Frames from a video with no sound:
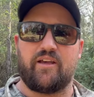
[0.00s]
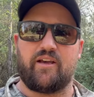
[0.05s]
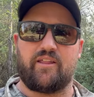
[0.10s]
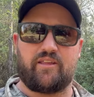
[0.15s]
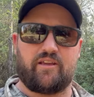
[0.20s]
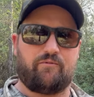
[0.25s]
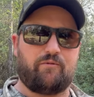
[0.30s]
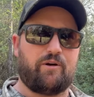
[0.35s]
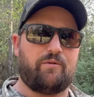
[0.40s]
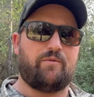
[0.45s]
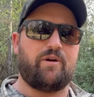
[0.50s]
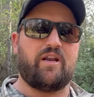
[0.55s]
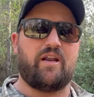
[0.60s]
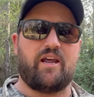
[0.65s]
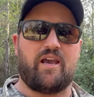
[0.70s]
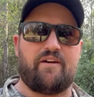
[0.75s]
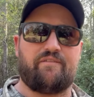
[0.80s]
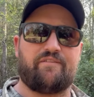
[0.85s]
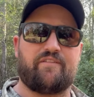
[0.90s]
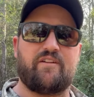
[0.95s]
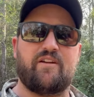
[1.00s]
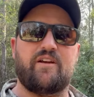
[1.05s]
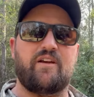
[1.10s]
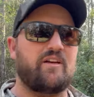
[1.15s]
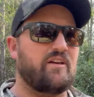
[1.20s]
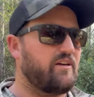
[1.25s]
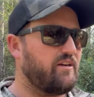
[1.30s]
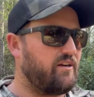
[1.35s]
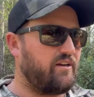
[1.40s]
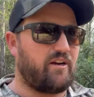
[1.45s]
And then when we left,
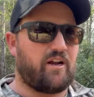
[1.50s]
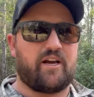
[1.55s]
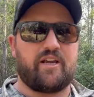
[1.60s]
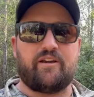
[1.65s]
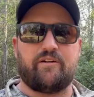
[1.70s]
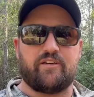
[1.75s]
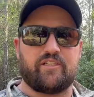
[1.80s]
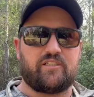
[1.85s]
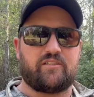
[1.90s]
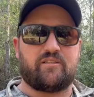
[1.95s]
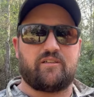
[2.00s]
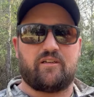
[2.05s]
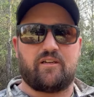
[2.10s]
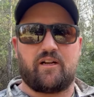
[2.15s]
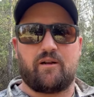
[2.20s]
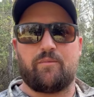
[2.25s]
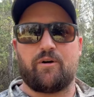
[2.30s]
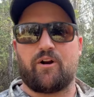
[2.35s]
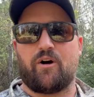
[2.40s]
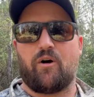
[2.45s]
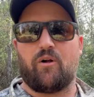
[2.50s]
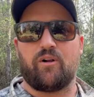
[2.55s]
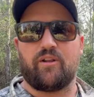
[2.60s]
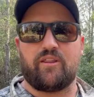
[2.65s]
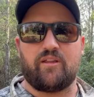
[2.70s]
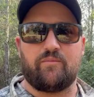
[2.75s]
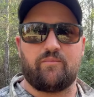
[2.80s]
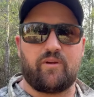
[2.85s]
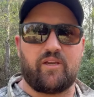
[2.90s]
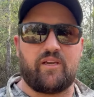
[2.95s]
he was a little bit older
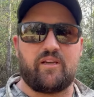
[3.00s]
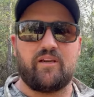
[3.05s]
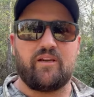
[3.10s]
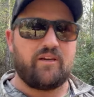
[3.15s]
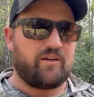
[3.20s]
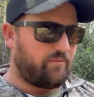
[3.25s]
than me,